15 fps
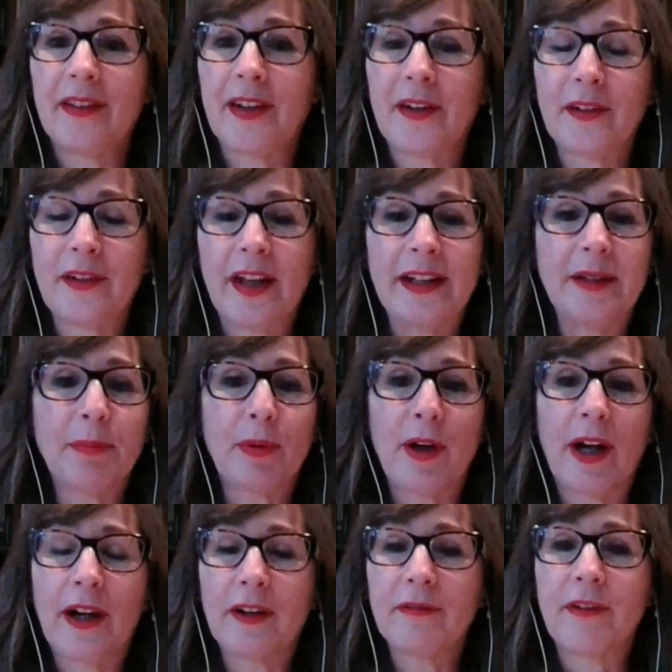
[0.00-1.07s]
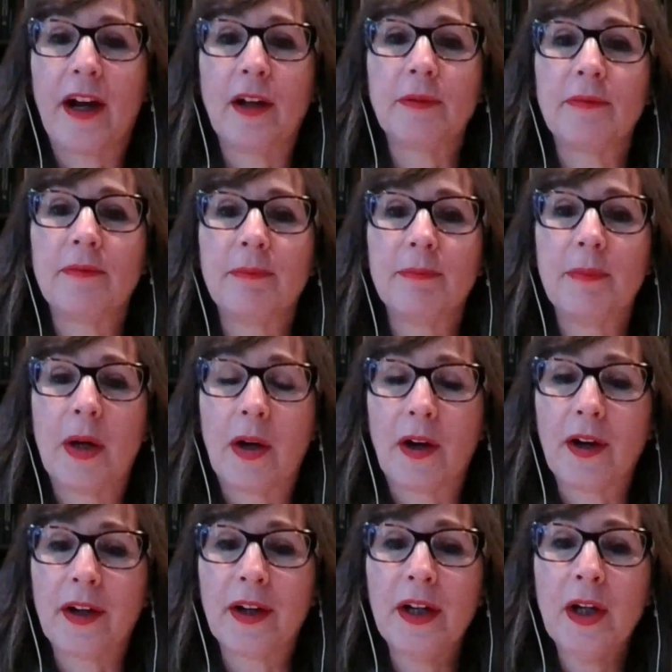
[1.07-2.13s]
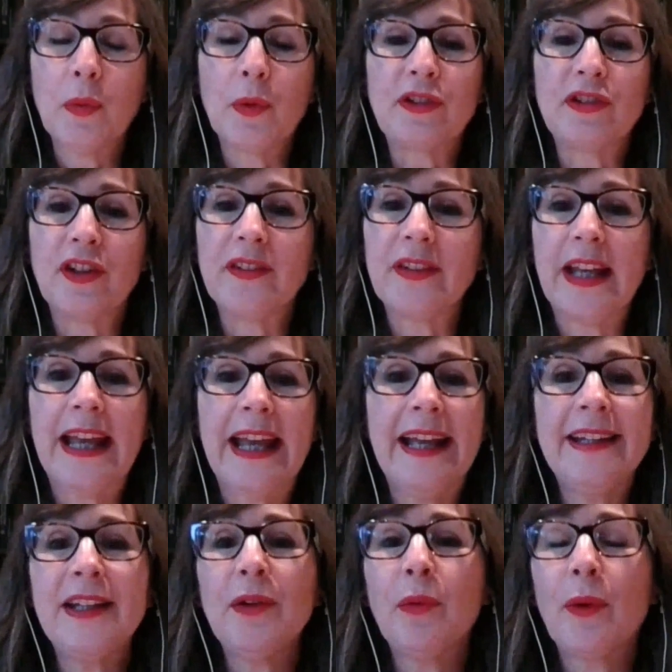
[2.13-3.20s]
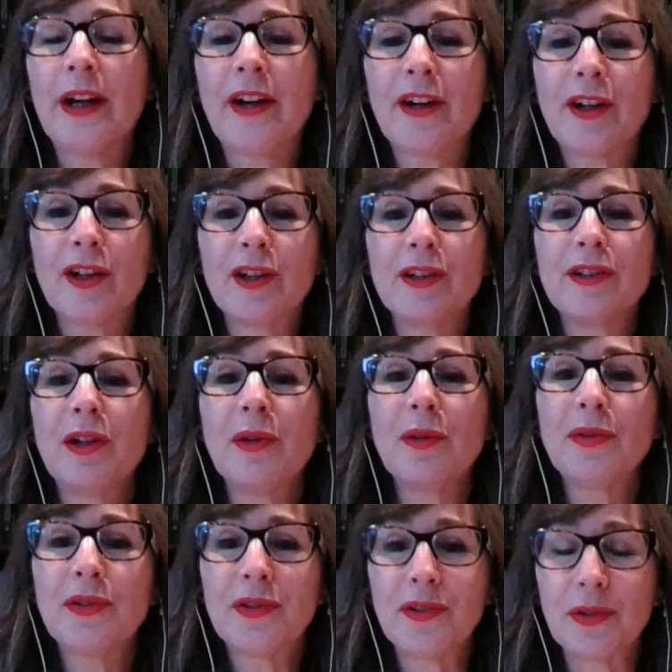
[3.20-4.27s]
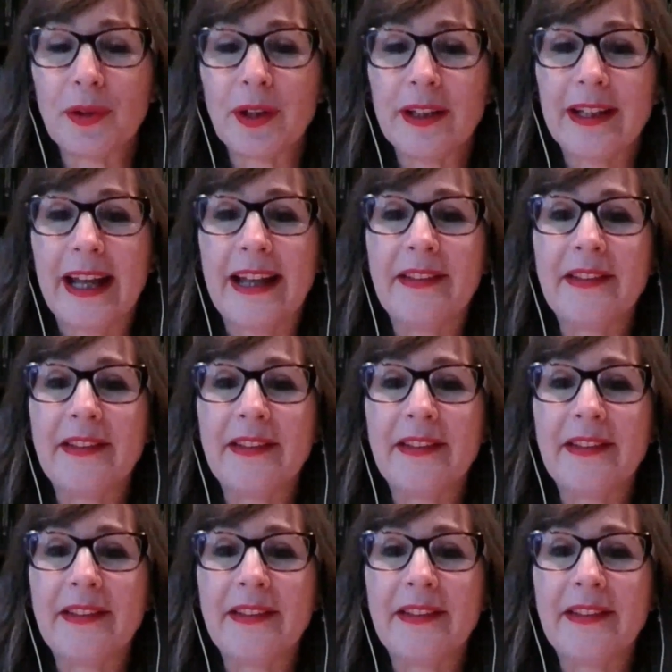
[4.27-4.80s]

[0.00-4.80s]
there's any prior filed mark which is anywhere close to it.